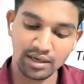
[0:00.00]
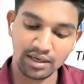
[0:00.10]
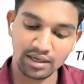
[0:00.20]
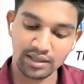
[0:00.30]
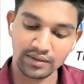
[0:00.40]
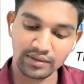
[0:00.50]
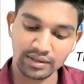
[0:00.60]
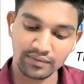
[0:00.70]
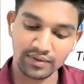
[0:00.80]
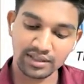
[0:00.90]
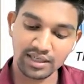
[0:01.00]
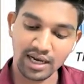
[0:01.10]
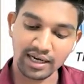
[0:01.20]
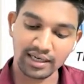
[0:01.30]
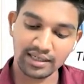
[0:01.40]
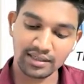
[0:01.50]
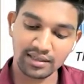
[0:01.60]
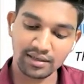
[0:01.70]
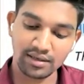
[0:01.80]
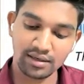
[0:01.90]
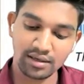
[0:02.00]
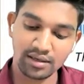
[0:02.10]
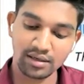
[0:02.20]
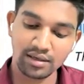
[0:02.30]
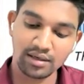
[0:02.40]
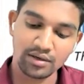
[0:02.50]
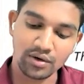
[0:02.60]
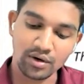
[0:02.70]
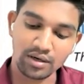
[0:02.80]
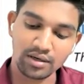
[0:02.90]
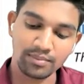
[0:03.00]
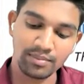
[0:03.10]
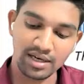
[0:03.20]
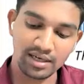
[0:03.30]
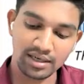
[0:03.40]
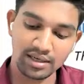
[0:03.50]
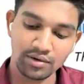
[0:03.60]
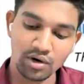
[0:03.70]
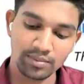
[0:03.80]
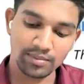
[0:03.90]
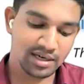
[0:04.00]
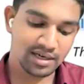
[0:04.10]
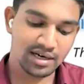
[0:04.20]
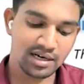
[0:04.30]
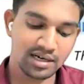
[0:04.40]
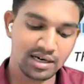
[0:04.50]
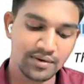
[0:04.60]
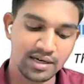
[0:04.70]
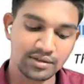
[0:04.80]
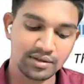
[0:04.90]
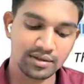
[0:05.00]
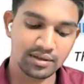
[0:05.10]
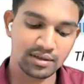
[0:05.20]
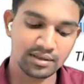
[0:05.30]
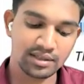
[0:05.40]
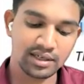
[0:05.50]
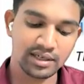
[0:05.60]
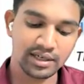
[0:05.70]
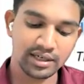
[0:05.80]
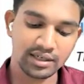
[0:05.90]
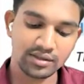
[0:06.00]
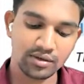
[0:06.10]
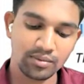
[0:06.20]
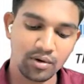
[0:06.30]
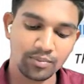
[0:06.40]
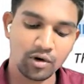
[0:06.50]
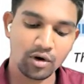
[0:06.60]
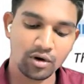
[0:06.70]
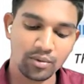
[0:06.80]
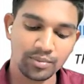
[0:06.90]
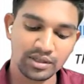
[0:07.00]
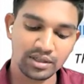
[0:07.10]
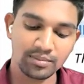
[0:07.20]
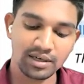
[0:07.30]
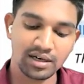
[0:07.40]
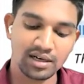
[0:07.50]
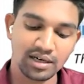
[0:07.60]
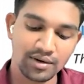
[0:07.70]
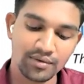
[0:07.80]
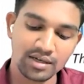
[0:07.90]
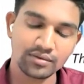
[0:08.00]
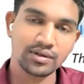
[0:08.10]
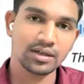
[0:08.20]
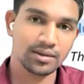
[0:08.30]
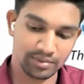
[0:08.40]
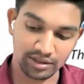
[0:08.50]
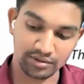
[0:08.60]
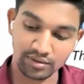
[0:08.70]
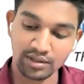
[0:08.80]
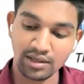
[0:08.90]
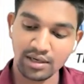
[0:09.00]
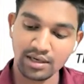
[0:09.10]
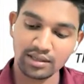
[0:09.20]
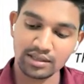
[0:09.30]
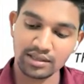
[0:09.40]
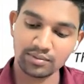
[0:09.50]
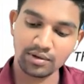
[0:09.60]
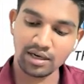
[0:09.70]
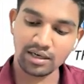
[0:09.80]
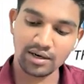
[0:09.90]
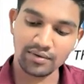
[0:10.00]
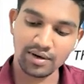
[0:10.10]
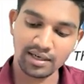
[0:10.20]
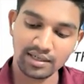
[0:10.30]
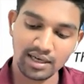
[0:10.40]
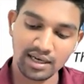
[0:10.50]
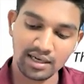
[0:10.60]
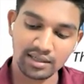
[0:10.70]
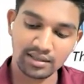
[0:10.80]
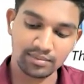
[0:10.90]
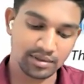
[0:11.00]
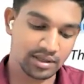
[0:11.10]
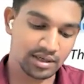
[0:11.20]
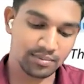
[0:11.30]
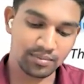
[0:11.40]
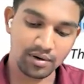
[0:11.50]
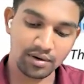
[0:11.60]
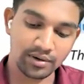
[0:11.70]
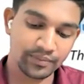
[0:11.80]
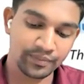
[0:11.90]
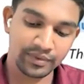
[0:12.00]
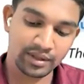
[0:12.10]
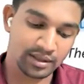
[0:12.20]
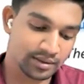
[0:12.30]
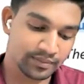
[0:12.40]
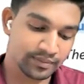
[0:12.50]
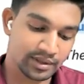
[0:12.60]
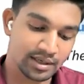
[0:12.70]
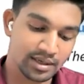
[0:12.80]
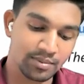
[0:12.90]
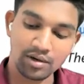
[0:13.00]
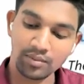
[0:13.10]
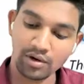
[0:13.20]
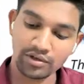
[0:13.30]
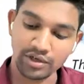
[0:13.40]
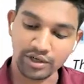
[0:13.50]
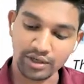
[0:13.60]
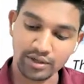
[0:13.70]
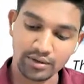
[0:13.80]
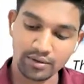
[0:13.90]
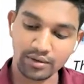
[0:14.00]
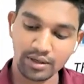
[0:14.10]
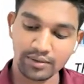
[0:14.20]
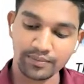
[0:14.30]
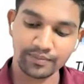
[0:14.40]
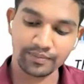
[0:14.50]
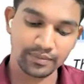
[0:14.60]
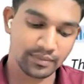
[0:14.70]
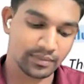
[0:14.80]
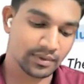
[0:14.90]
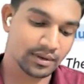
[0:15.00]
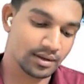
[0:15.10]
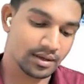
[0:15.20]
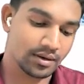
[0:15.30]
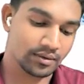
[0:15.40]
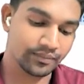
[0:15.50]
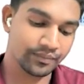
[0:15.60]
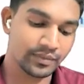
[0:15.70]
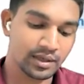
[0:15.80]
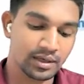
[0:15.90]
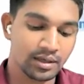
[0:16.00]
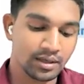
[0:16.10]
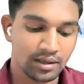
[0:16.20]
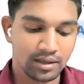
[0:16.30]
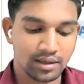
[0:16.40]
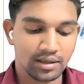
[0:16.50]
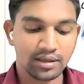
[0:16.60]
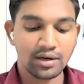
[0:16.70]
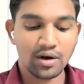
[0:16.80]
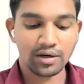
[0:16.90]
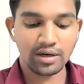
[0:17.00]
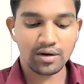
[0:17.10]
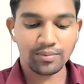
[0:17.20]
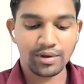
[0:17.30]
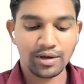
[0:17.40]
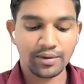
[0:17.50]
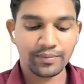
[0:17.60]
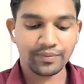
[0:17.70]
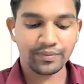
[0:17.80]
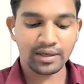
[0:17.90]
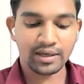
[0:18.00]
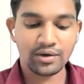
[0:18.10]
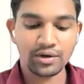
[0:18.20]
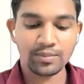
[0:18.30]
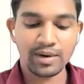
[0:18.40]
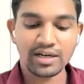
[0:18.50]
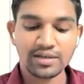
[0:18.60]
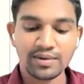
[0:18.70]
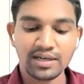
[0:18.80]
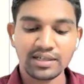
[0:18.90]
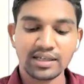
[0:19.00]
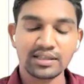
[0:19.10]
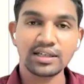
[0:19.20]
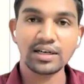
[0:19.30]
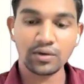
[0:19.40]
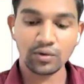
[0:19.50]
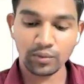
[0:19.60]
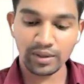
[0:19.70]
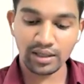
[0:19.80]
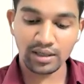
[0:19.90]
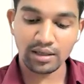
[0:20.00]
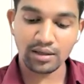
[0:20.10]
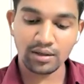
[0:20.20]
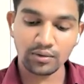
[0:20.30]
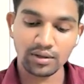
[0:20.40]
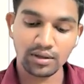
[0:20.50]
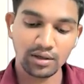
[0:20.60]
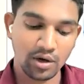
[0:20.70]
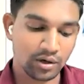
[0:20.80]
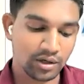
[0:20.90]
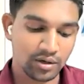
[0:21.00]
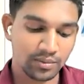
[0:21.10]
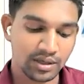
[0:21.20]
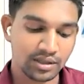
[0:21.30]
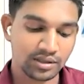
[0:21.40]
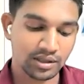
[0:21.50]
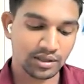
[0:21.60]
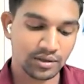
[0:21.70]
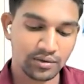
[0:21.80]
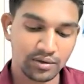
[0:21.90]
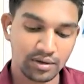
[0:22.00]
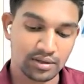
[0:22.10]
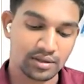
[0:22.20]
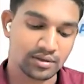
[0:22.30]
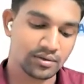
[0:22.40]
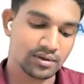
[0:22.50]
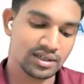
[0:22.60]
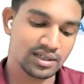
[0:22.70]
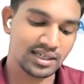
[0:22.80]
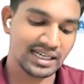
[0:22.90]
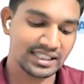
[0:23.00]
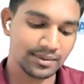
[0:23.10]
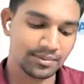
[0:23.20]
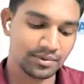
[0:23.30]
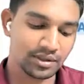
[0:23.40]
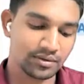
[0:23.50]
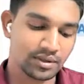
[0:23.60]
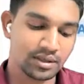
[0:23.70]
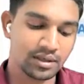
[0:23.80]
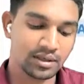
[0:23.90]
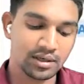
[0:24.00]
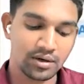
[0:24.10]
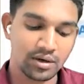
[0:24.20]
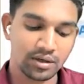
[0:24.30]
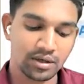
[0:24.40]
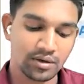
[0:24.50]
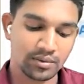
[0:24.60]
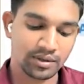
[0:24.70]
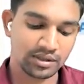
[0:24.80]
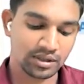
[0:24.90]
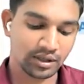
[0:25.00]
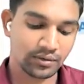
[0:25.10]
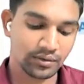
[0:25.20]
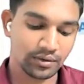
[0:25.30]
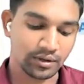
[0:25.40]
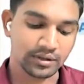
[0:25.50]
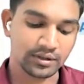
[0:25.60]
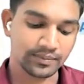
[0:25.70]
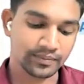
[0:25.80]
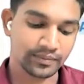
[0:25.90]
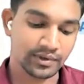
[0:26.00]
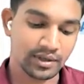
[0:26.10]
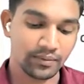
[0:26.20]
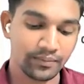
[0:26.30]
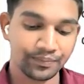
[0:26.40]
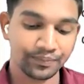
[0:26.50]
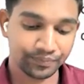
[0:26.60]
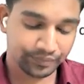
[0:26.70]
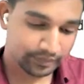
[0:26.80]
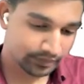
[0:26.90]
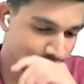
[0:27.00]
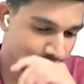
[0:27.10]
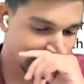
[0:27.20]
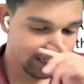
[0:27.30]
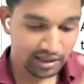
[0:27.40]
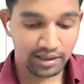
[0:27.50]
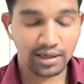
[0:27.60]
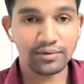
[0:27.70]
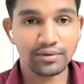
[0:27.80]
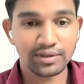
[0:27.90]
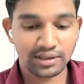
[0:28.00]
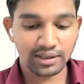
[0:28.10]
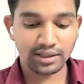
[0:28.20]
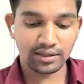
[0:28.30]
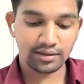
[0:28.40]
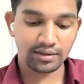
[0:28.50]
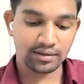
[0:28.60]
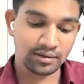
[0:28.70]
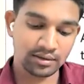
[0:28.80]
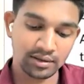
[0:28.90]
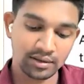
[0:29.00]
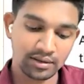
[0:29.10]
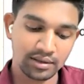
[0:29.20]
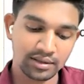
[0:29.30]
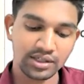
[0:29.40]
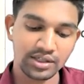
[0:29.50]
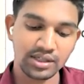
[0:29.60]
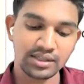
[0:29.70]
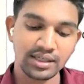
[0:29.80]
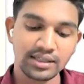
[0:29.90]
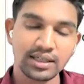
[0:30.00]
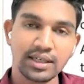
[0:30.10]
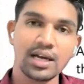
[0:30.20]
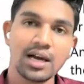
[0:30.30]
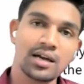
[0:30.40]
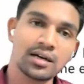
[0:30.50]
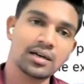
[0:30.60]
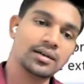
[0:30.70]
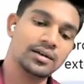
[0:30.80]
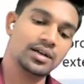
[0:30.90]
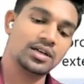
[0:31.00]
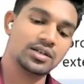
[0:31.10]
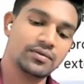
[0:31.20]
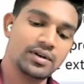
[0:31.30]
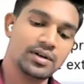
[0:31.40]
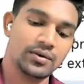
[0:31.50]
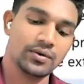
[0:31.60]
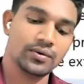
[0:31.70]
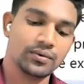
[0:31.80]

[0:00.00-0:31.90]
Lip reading: In other words, the act is not merely ultra vast the directors of the or officer, but ultra vast to the companies. This is for ultra vast and for forgery. Okay. Now, the doctrine of the individual management is considered to be the doctrine of the constructive notice. So it is exception to the doctrine of constructive notice. Now, I will see section 6 in our next video.